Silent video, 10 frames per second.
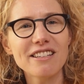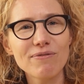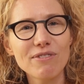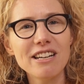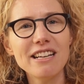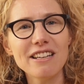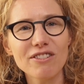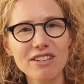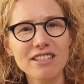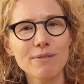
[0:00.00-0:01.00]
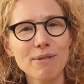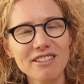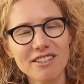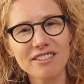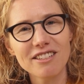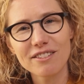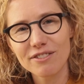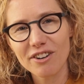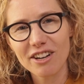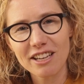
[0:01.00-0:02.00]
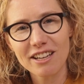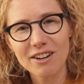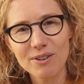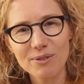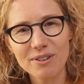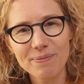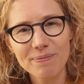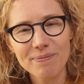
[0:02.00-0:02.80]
This really increases my chances of striking gold.